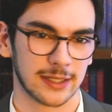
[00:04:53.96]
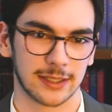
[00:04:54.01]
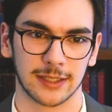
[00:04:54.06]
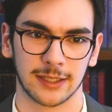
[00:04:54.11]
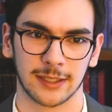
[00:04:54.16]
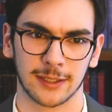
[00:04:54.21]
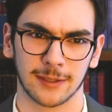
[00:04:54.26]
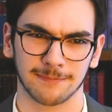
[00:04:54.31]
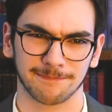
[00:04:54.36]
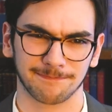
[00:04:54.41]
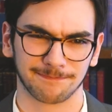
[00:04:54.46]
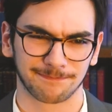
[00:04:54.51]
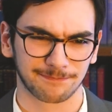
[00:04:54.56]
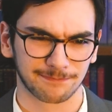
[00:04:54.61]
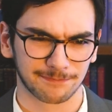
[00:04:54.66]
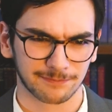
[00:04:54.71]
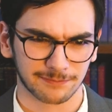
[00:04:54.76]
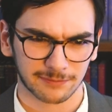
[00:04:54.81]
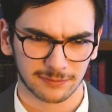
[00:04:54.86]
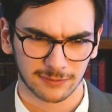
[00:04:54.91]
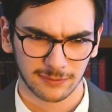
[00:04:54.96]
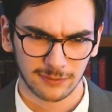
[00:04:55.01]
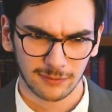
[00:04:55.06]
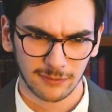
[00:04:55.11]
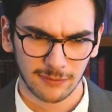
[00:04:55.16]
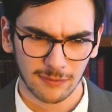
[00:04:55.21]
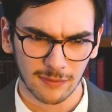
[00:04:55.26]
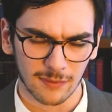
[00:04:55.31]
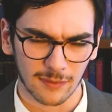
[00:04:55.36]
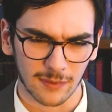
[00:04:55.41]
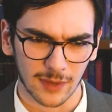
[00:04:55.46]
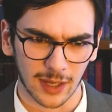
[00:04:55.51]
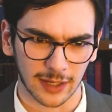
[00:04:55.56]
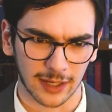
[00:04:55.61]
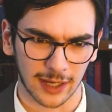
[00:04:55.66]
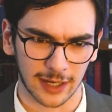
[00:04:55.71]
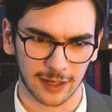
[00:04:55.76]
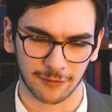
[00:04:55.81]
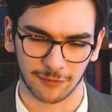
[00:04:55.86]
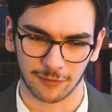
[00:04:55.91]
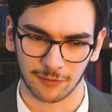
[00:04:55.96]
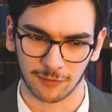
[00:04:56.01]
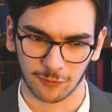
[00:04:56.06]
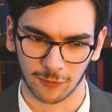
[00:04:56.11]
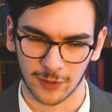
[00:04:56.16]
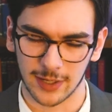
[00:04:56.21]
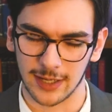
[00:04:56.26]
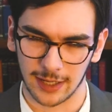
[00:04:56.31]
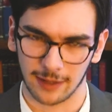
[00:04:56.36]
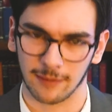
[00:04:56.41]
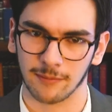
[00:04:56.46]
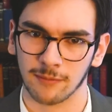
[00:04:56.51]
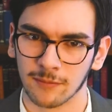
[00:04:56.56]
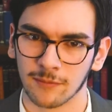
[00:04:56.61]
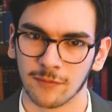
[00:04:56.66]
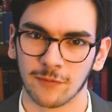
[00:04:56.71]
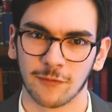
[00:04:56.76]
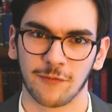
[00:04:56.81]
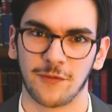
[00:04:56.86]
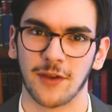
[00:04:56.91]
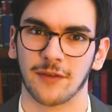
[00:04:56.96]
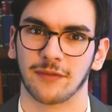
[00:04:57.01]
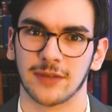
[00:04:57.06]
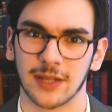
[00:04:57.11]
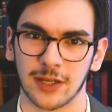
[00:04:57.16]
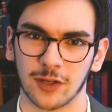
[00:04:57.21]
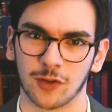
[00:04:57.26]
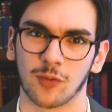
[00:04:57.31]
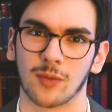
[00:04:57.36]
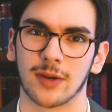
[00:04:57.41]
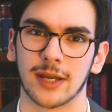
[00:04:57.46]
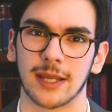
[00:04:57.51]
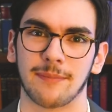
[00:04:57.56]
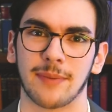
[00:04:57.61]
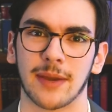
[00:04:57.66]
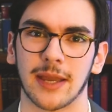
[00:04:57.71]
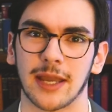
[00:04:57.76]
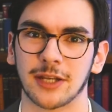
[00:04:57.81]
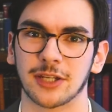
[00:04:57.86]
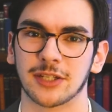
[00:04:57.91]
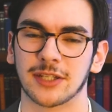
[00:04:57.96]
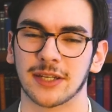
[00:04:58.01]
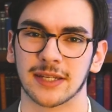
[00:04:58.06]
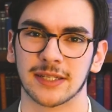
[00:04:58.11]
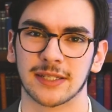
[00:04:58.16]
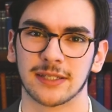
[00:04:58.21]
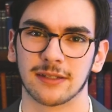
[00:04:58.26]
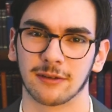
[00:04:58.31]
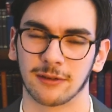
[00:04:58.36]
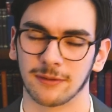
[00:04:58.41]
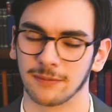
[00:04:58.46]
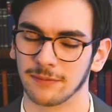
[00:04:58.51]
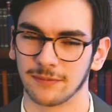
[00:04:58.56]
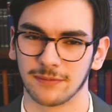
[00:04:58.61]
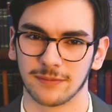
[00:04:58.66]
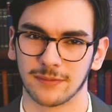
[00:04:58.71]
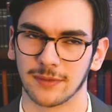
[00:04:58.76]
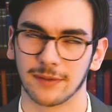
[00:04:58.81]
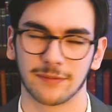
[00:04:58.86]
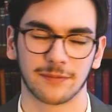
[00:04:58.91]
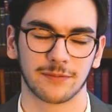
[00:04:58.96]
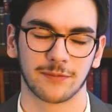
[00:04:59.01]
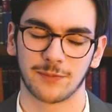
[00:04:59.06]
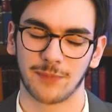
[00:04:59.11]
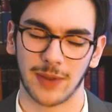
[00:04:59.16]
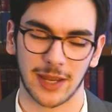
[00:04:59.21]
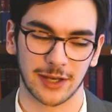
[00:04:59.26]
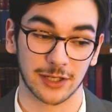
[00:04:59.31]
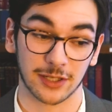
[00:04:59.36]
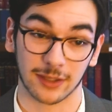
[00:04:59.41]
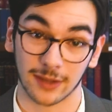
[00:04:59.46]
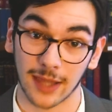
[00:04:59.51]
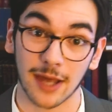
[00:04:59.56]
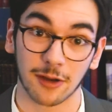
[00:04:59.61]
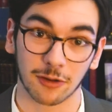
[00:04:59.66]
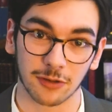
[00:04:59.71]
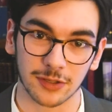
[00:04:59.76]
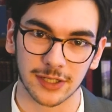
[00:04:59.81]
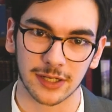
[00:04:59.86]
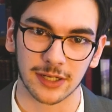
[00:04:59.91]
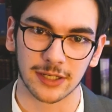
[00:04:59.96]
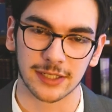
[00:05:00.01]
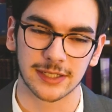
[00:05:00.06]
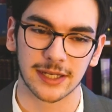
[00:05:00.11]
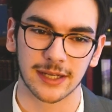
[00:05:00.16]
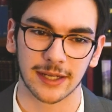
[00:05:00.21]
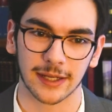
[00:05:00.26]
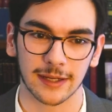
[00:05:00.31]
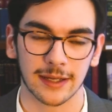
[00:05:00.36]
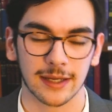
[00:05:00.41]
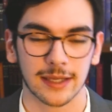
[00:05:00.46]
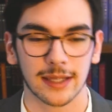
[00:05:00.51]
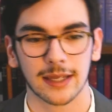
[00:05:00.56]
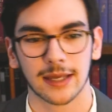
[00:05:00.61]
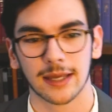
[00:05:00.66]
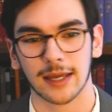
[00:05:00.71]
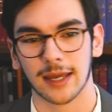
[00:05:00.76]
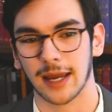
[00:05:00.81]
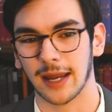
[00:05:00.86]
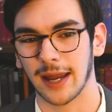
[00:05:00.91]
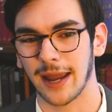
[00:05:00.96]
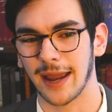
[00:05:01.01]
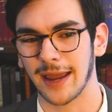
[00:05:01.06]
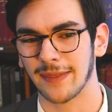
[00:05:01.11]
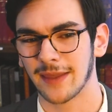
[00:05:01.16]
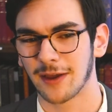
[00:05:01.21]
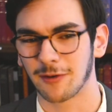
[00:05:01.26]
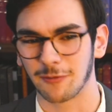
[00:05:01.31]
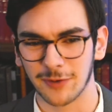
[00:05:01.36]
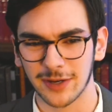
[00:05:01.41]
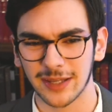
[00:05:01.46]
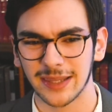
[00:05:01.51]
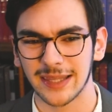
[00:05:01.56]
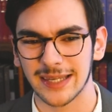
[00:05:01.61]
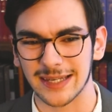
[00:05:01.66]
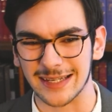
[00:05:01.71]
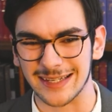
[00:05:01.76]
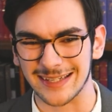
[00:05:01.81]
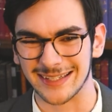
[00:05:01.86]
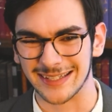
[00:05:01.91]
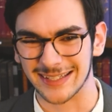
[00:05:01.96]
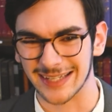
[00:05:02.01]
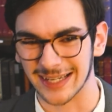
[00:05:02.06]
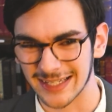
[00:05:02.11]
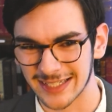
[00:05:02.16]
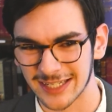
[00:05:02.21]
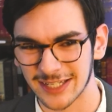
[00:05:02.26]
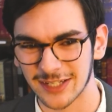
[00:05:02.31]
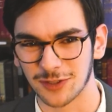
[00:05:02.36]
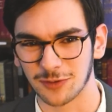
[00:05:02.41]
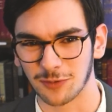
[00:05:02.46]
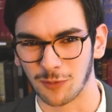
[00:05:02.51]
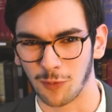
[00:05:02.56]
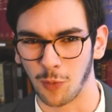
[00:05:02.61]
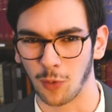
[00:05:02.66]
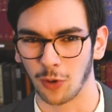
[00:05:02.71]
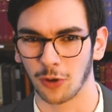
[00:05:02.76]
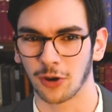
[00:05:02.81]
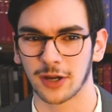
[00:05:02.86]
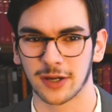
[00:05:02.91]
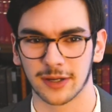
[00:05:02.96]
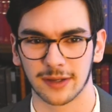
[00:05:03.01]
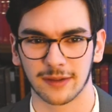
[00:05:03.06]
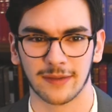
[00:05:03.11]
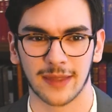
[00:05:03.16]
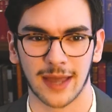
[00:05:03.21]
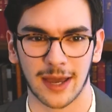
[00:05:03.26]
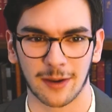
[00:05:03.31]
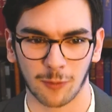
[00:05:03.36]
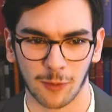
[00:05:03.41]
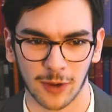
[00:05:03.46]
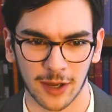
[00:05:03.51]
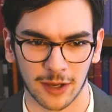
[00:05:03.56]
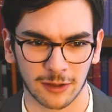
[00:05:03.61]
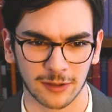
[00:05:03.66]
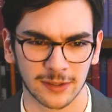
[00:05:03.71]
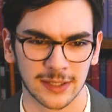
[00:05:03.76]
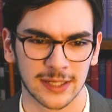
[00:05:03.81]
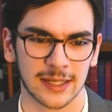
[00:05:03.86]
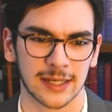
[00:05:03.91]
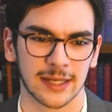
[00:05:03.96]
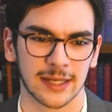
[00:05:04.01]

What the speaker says: kind of reading 15, 20 pages in letters in a sitting. And that really doesn't work that well.